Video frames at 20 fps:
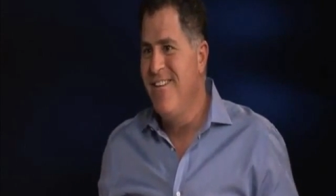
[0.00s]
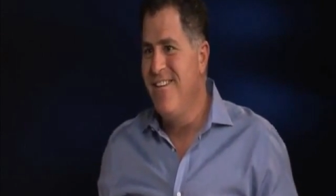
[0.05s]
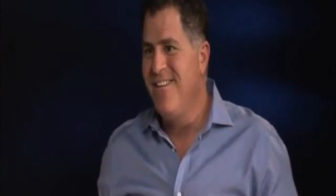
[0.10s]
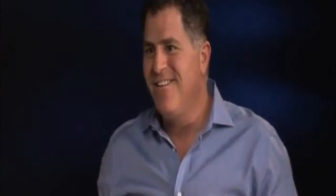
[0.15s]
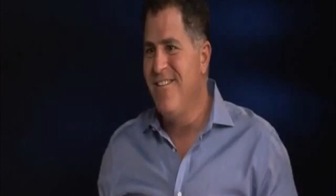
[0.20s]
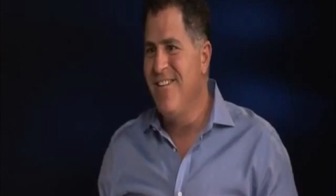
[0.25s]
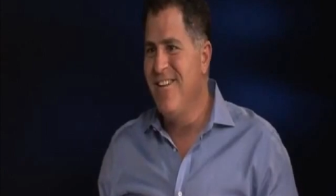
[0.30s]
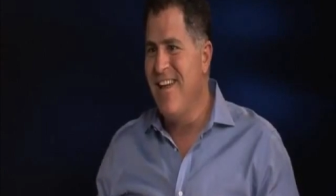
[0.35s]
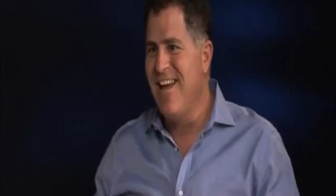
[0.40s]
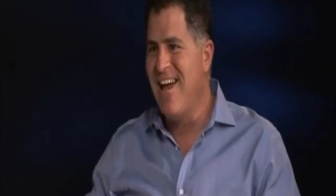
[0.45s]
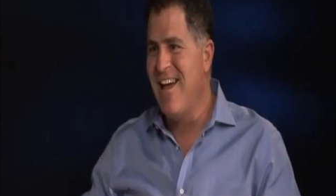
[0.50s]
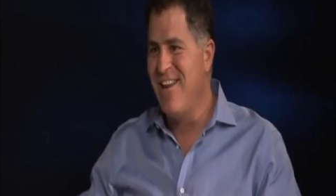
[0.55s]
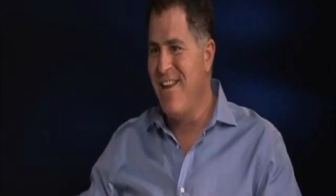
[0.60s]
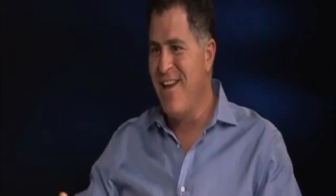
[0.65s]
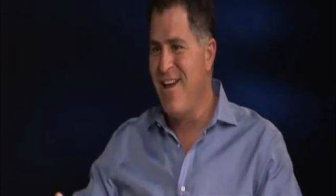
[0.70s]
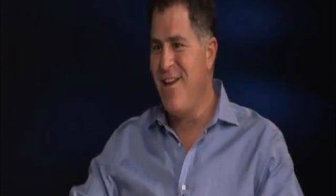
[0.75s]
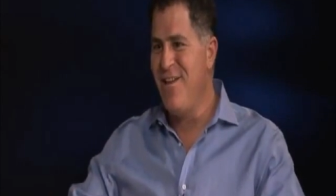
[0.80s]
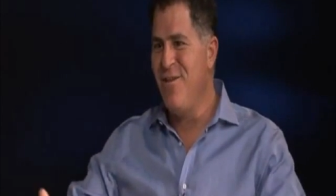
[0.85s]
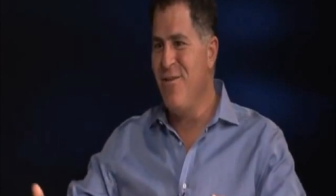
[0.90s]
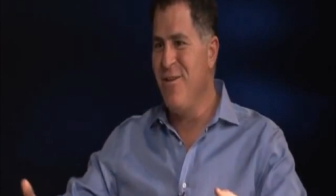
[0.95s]
You know, and how
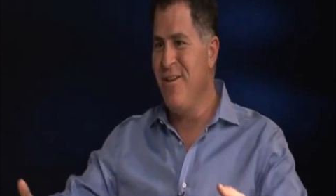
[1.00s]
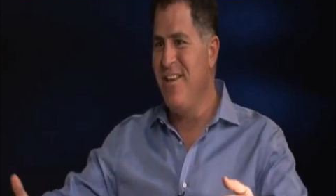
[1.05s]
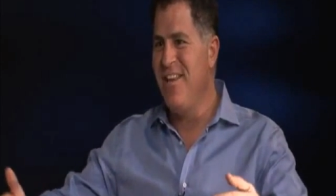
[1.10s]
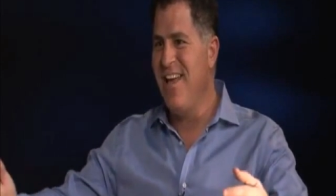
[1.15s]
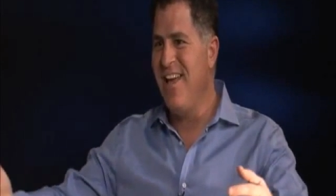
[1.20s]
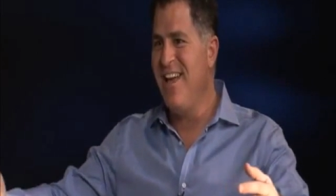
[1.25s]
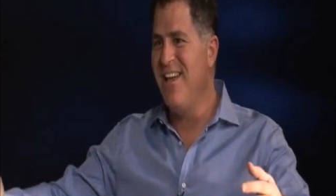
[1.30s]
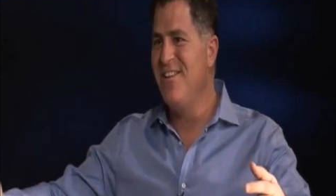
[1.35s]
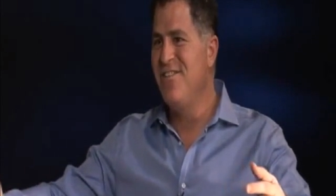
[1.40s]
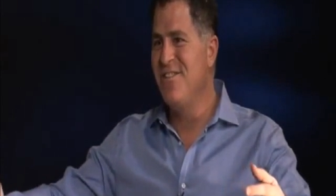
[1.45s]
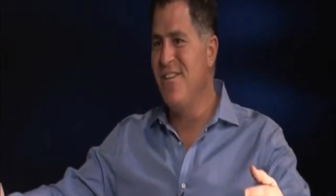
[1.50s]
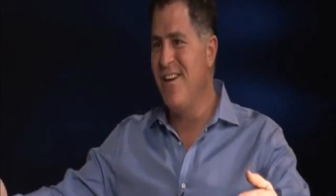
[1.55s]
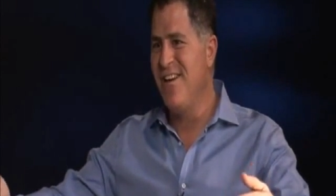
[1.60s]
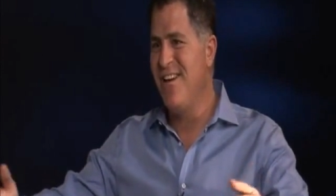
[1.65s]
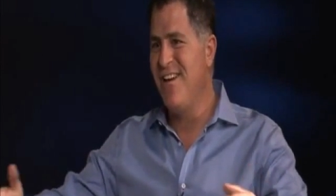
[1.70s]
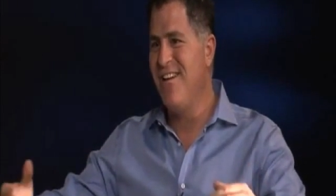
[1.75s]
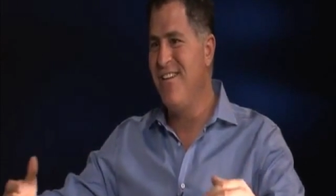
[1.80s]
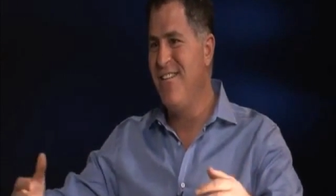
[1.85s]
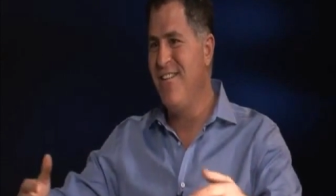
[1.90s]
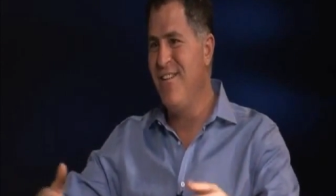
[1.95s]
do you engage you
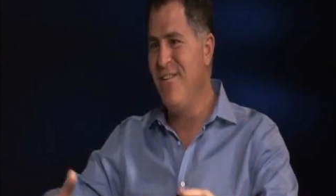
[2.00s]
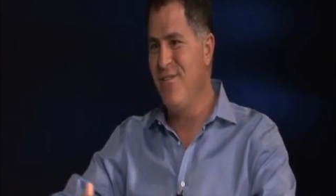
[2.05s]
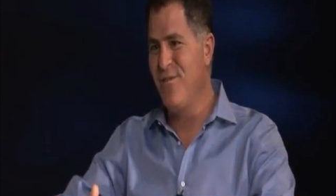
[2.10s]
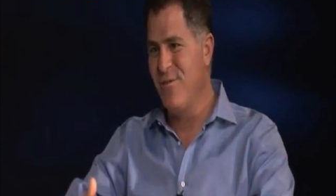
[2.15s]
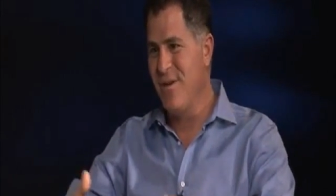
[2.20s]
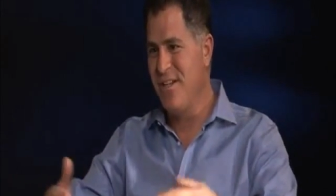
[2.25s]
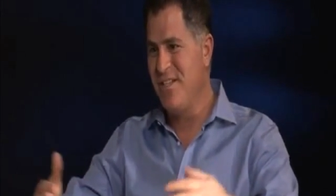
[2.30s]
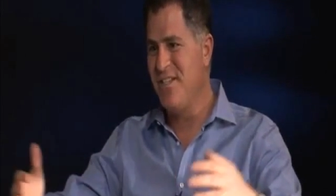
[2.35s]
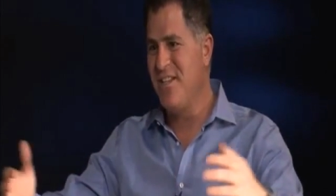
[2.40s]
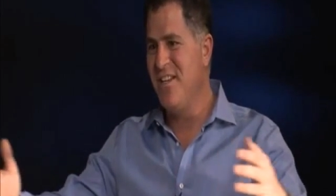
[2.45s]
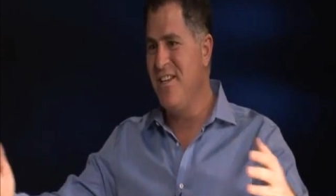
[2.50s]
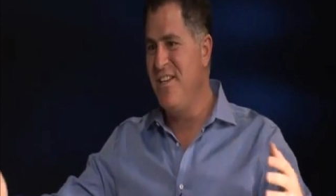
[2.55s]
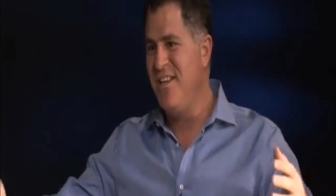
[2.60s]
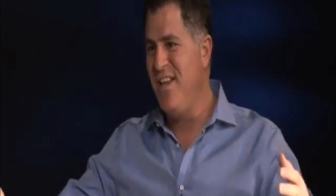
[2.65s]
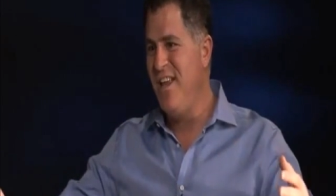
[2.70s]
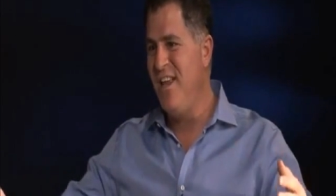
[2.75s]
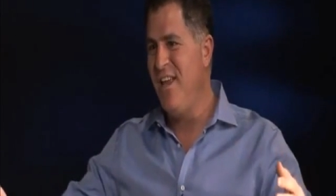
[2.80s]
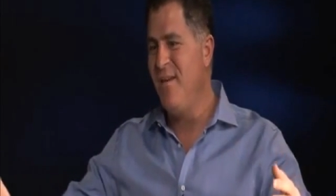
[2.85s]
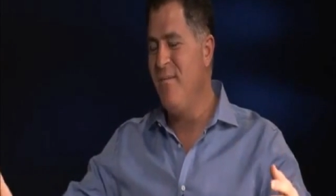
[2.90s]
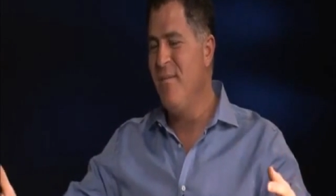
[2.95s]
know, the rest of the
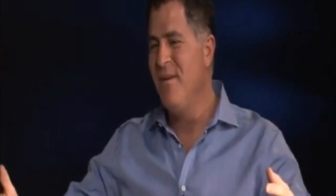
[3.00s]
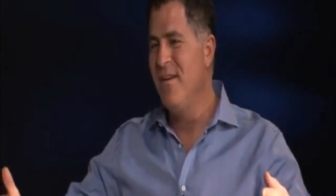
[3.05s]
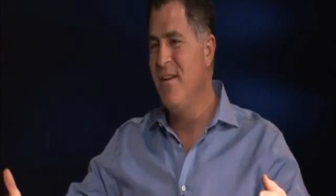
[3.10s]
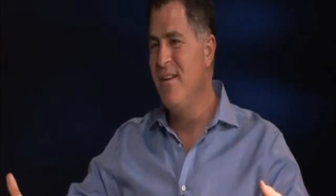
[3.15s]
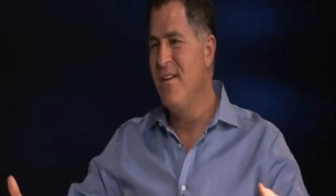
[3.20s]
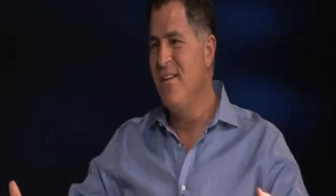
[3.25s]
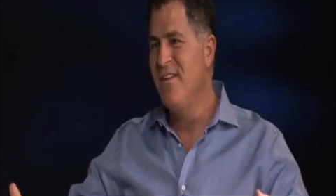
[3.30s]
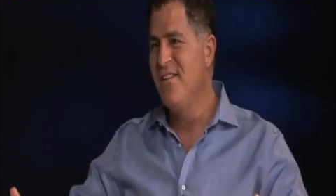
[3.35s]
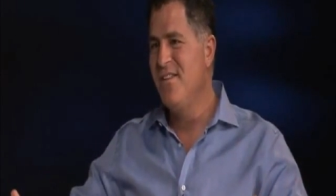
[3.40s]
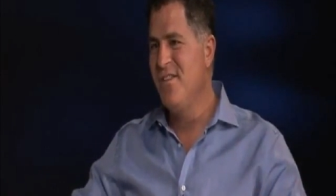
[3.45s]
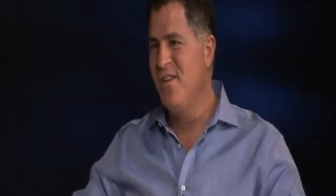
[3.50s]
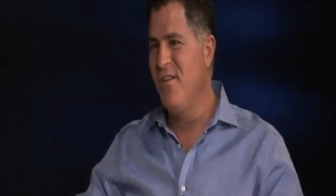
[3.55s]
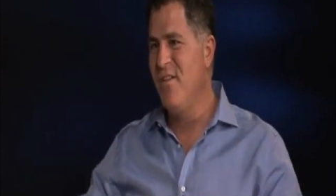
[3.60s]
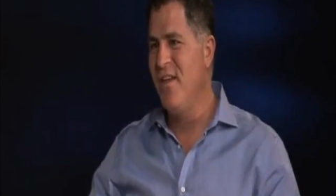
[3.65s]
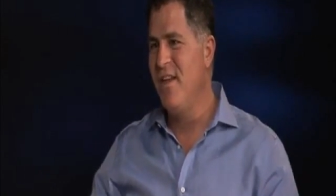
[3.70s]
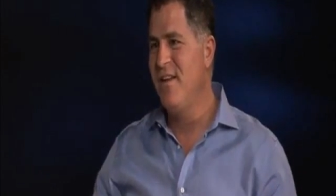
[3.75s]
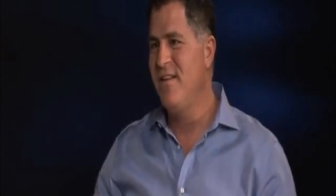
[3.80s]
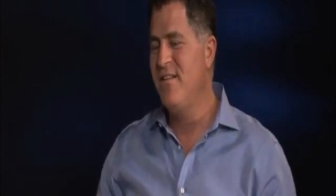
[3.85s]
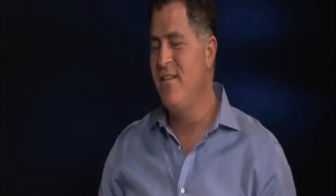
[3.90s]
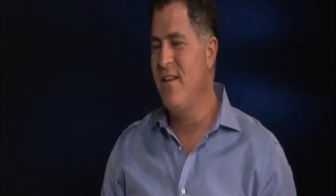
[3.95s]
team so
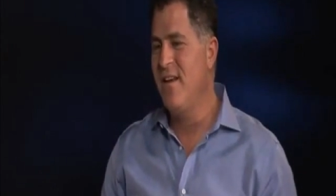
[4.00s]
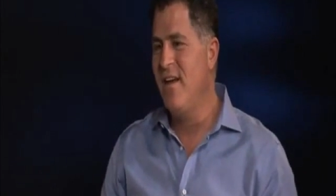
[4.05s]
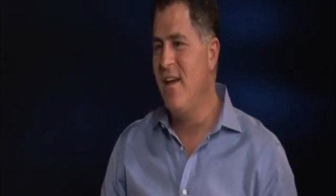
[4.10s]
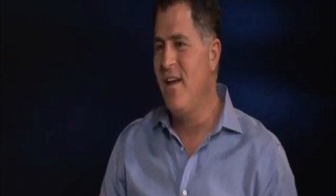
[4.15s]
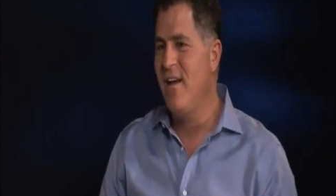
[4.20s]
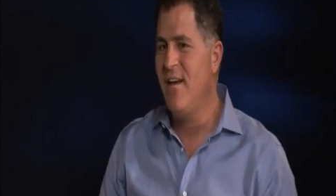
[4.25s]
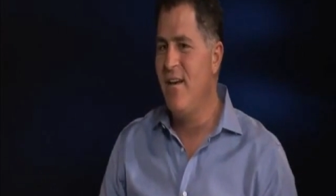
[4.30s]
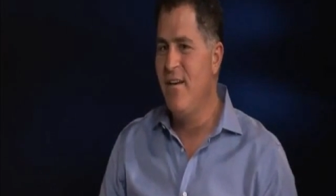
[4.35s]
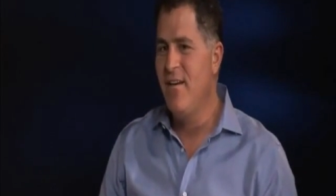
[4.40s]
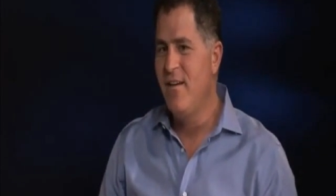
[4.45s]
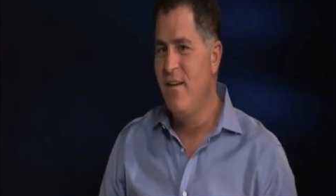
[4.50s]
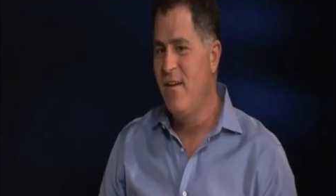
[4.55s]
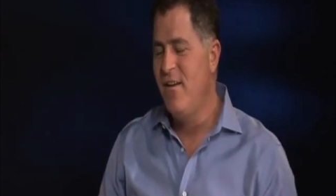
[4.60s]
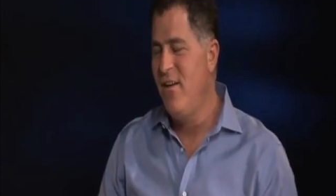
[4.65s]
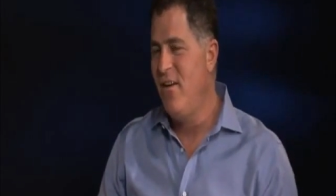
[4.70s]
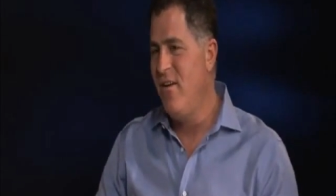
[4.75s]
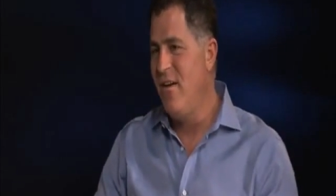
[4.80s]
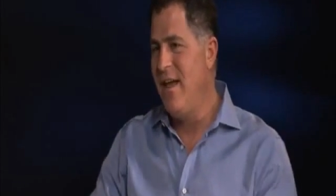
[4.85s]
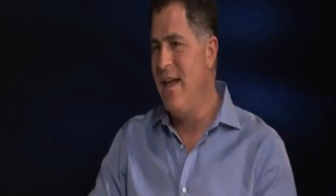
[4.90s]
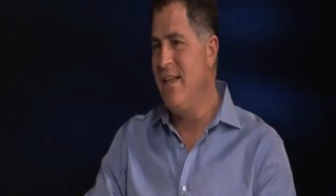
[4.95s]
that
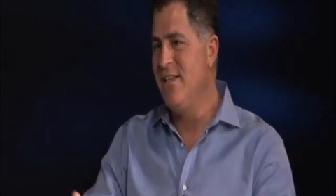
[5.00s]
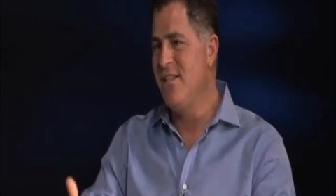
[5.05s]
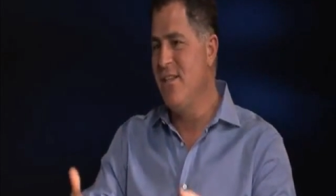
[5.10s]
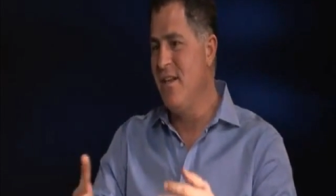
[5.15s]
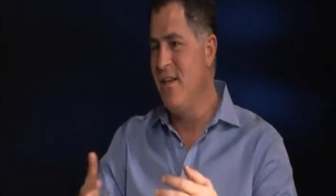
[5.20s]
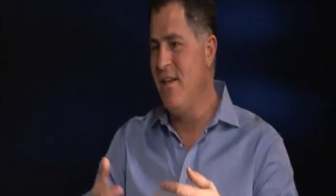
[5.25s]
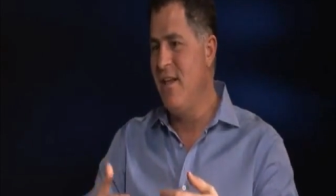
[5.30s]
you know, as